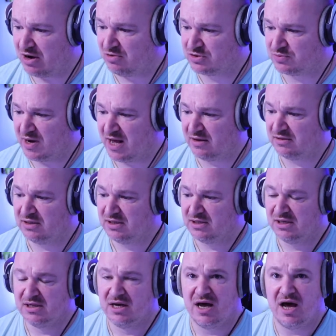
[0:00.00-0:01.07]
as well.
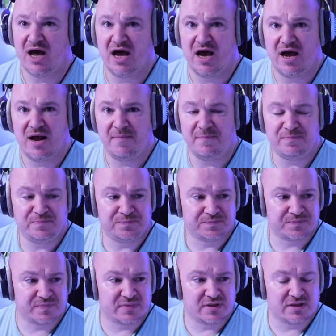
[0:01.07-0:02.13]

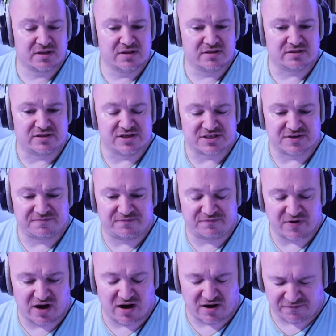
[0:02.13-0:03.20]
There's a
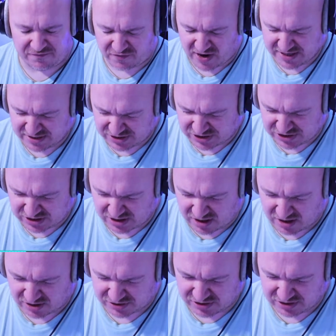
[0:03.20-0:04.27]
French
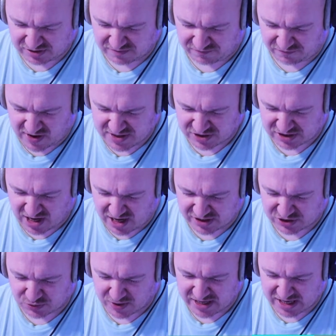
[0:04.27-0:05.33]
guy
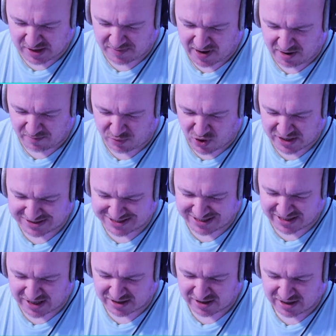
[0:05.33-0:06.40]
tweeted about
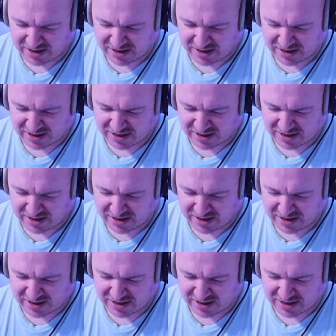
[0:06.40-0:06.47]
Buendia.